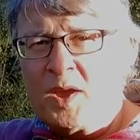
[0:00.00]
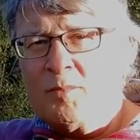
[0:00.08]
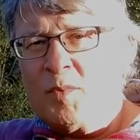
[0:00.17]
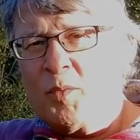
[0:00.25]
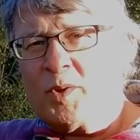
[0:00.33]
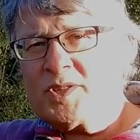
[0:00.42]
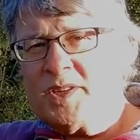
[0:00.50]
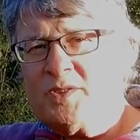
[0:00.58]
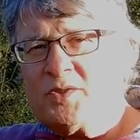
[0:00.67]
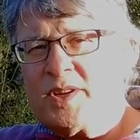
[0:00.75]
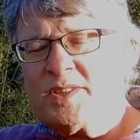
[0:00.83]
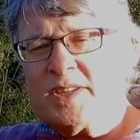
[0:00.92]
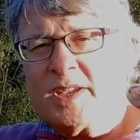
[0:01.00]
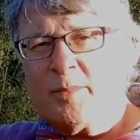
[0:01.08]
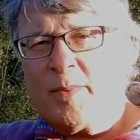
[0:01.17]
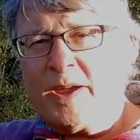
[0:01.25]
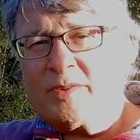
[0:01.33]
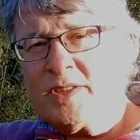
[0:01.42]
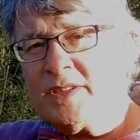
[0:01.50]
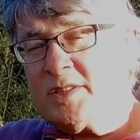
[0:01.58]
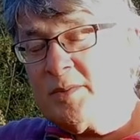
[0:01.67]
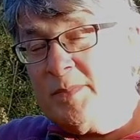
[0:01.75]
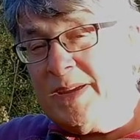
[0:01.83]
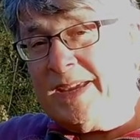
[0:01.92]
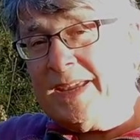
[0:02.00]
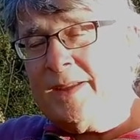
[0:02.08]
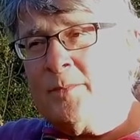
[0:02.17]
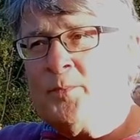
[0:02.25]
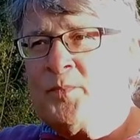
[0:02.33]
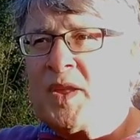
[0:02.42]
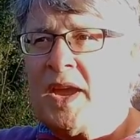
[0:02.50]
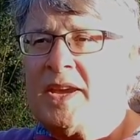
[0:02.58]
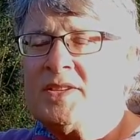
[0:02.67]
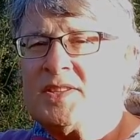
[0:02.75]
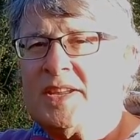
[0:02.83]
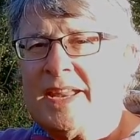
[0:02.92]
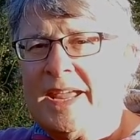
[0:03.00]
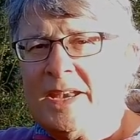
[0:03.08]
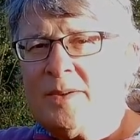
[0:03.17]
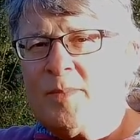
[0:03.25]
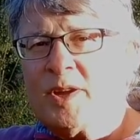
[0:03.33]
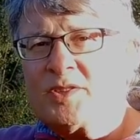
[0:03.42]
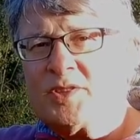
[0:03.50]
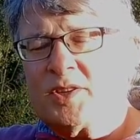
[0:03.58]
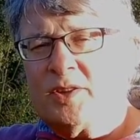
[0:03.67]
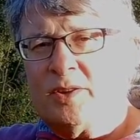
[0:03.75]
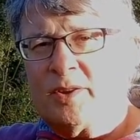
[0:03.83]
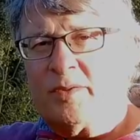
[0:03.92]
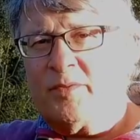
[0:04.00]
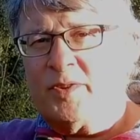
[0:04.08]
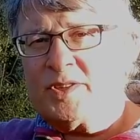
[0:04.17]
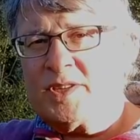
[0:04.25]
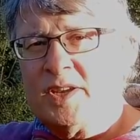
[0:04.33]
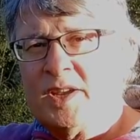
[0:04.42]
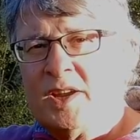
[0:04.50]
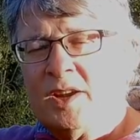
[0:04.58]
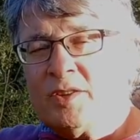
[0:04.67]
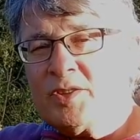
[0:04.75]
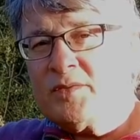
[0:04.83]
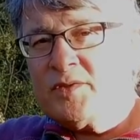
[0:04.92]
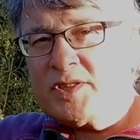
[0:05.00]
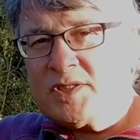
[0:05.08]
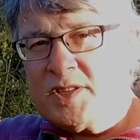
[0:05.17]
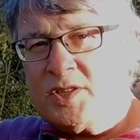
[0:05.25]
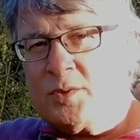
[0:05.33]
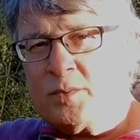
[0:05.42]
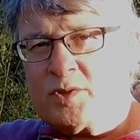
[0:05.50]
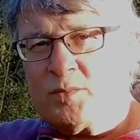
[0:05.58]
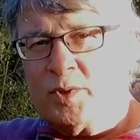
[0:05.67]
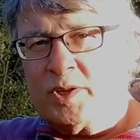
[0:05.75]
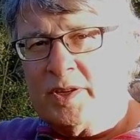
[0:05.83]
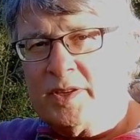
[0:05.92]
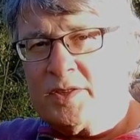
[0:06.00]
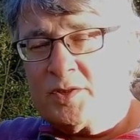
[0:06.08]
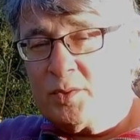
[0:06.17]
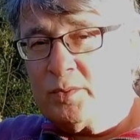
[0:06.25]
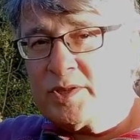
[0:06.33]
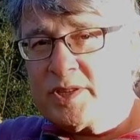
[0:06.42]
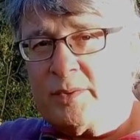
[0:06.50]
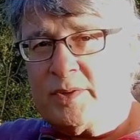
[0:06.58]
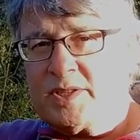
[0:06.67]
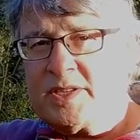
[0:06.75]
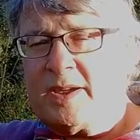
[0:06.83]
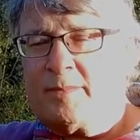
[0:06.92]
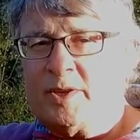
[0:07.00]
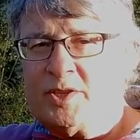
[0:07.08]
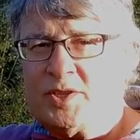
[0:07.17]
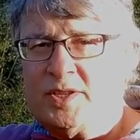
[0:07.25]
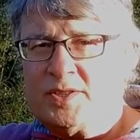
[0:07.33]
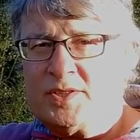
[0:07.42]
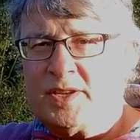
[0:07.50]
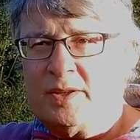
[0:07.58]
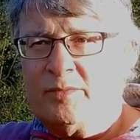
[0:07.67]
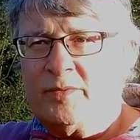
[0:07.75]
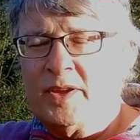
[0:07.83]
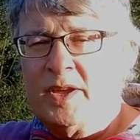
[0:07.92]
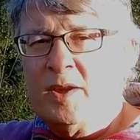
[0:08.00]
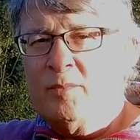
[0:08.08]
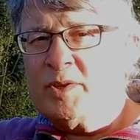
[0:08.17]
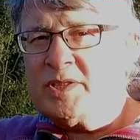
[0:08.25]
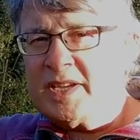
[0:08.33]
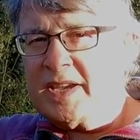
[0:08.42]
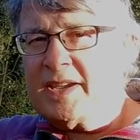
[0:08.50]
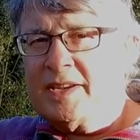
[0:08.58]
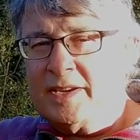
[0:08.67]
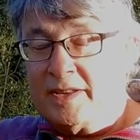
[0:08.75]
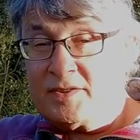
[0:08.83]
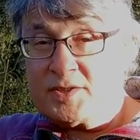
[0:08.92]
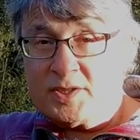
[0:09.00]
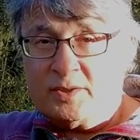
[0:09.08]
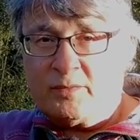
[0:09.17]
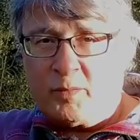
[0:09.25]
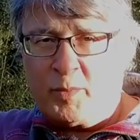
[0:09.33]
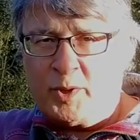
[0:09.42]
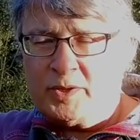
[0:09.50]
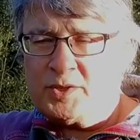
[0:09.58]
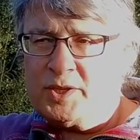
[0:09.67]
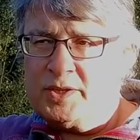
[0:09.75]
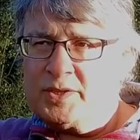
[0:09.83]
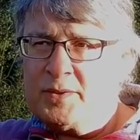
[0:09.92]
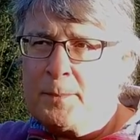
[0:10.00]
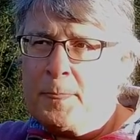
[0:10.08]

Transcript: But what's interesting about it to me is that in amongst the conifers, lots of deciduous woodland has also established itself, particularly the silver birches.